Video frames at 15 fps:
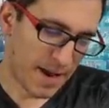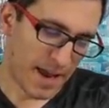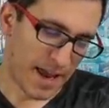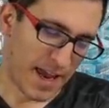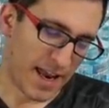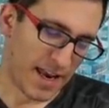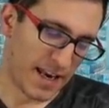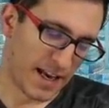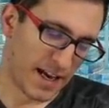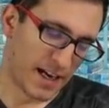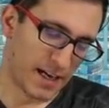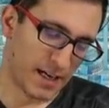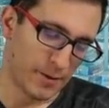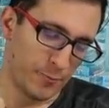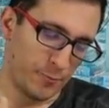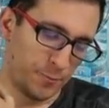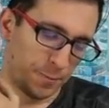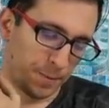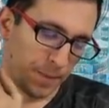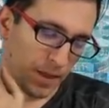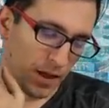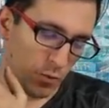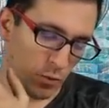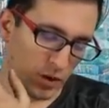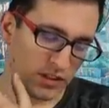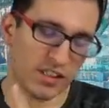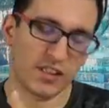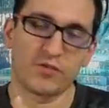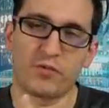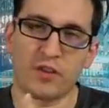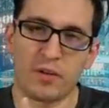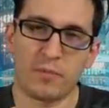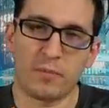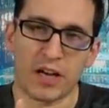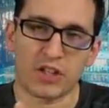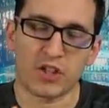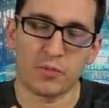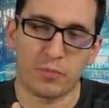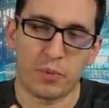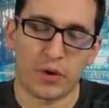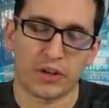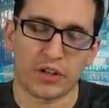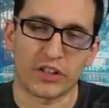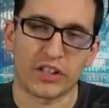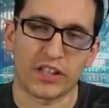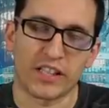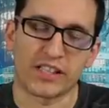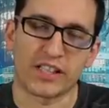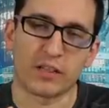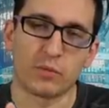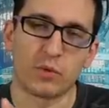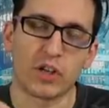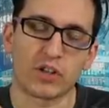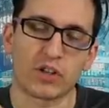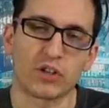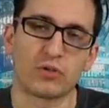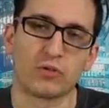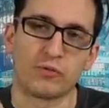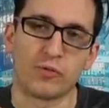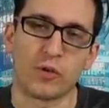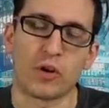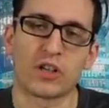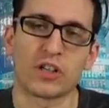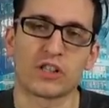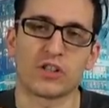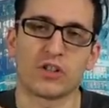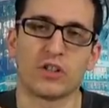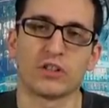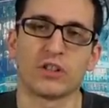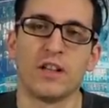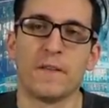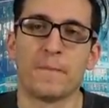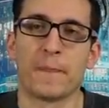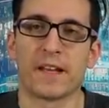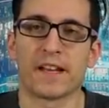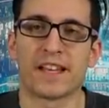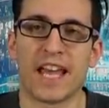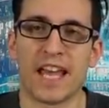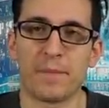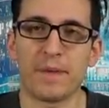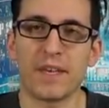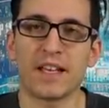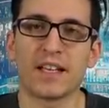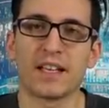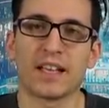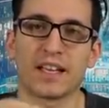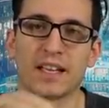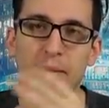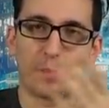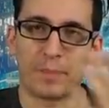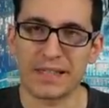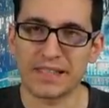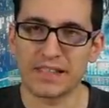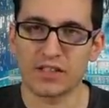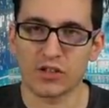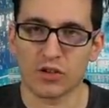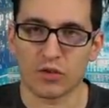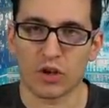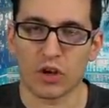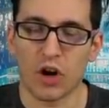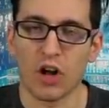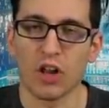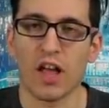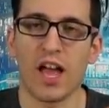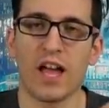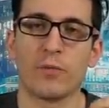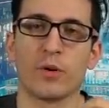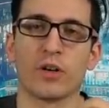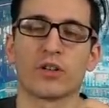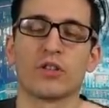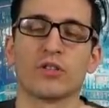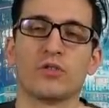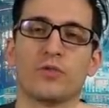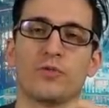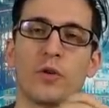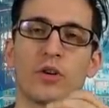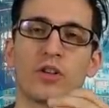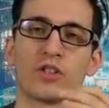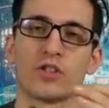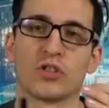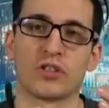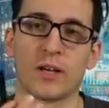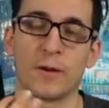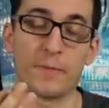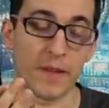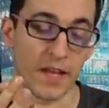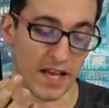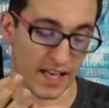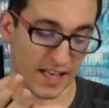And um, what is much important is that we're going to focus on the gaming like a business overall and we're going to focus on the